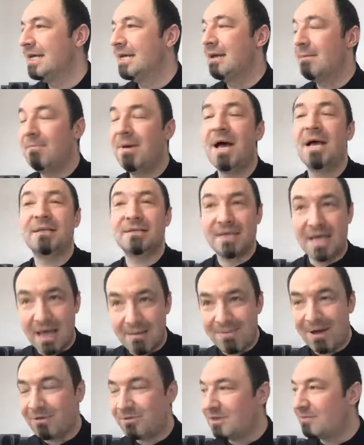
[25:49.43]
But
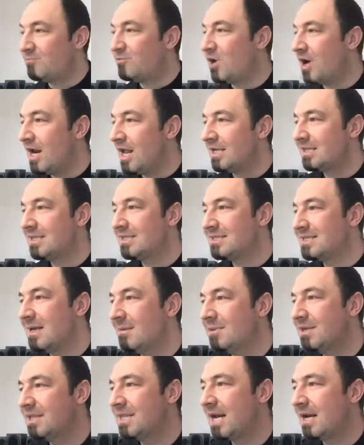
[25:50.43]
about the product is
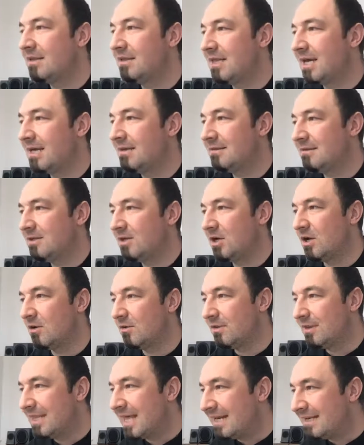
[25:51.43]
something
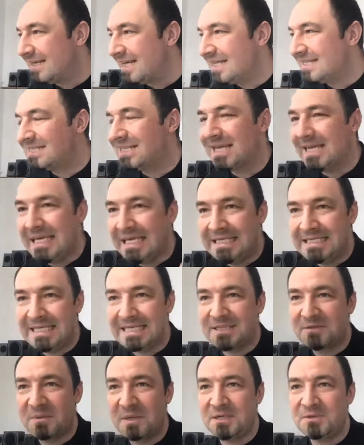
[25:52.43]
that is the
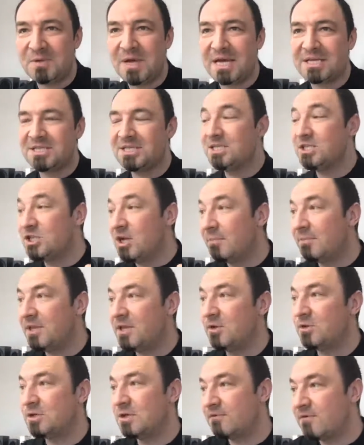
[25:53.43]
easiest way to actually stop the
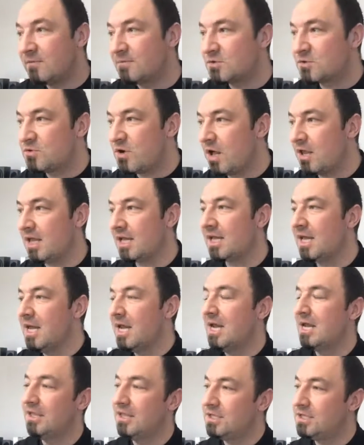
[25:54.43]
user from scrolling.
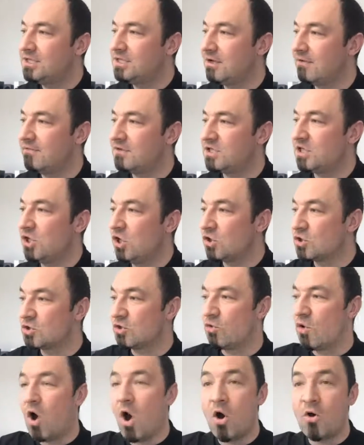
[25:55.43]
This is obviously
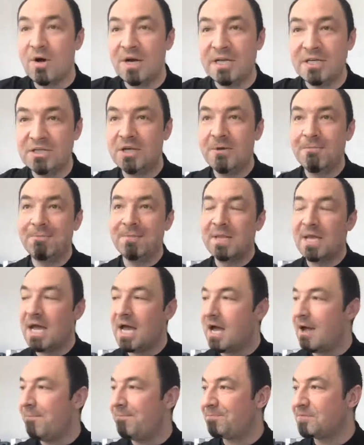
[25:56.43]
also orange,
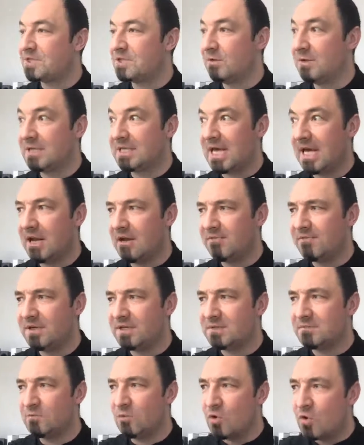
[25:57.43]
so it kind of
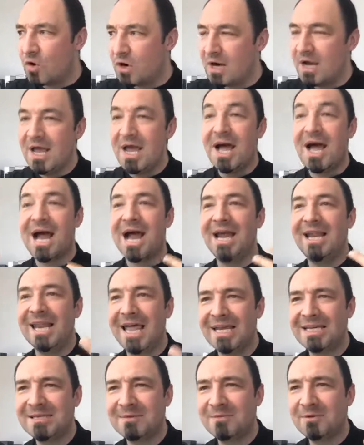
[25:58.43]
is more
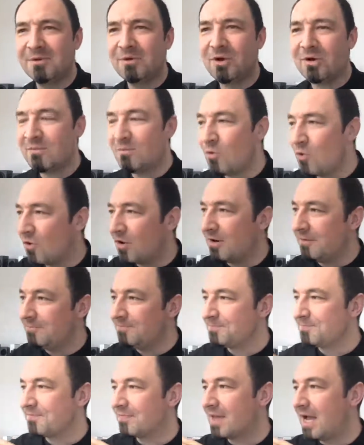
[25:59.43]
highlightable or more
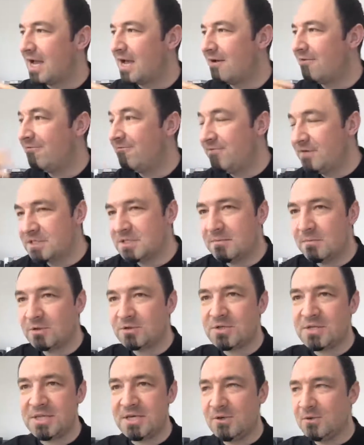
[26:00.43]
visible
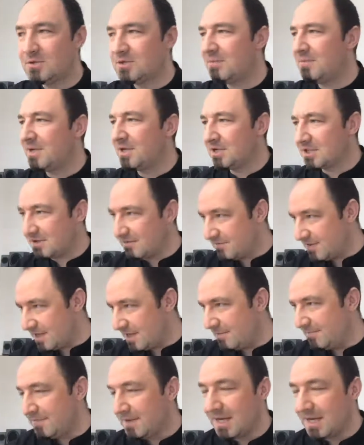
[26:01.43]
to the user because of the